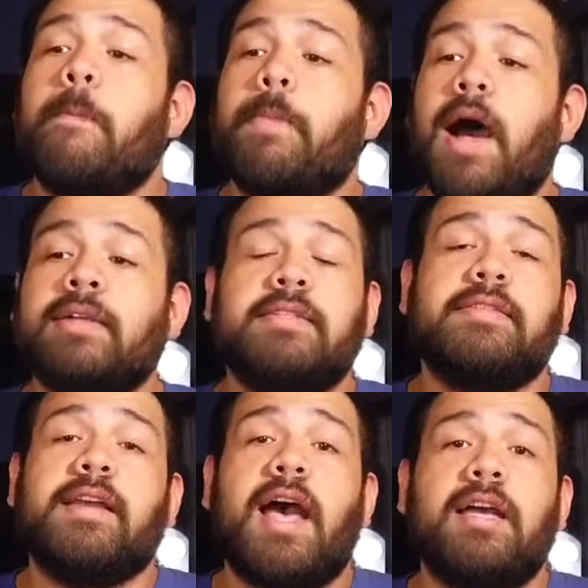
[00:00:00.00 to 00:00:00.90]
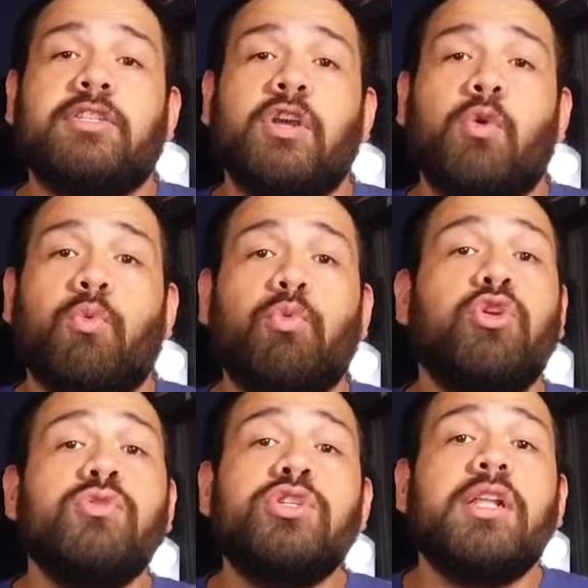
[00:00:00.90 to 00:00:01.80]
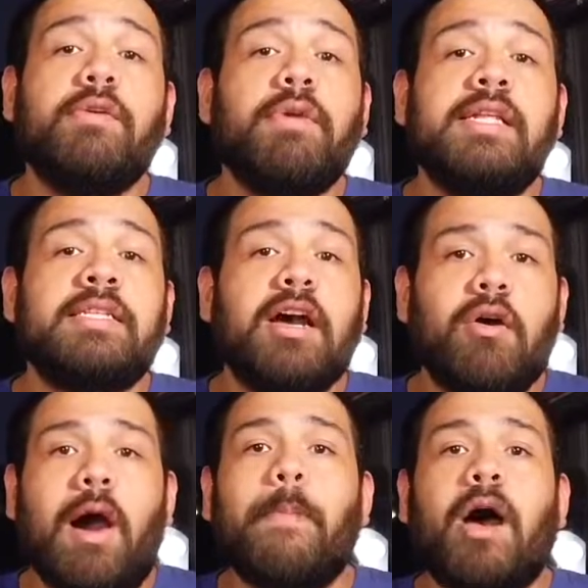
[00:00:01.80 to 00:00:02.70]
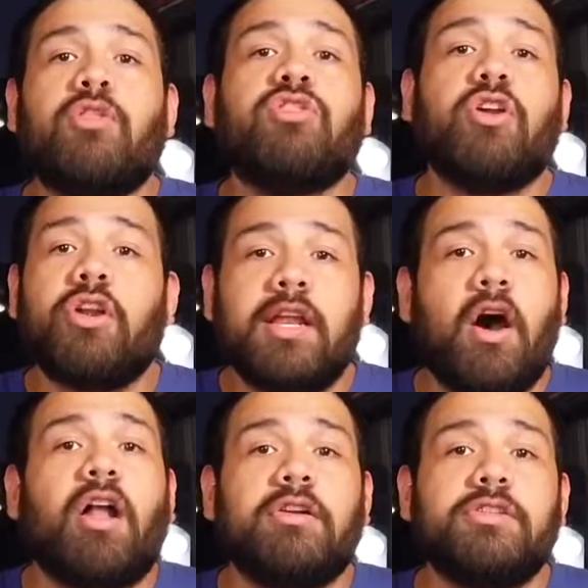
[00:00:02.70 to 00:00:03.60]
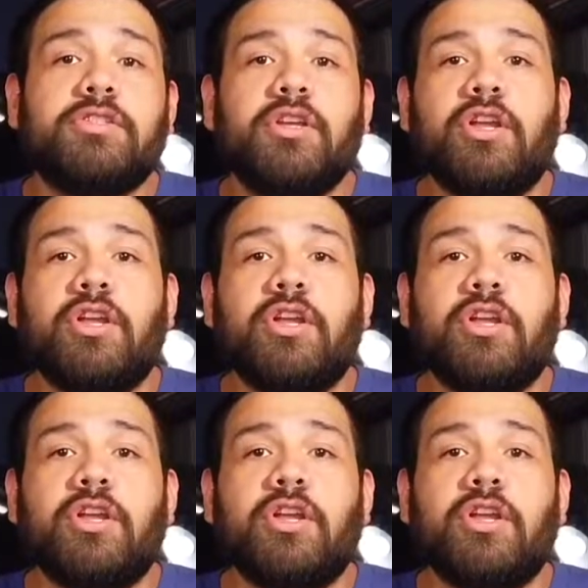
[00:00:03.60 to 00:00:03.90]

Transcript: boxes, guys, usually retail about $30.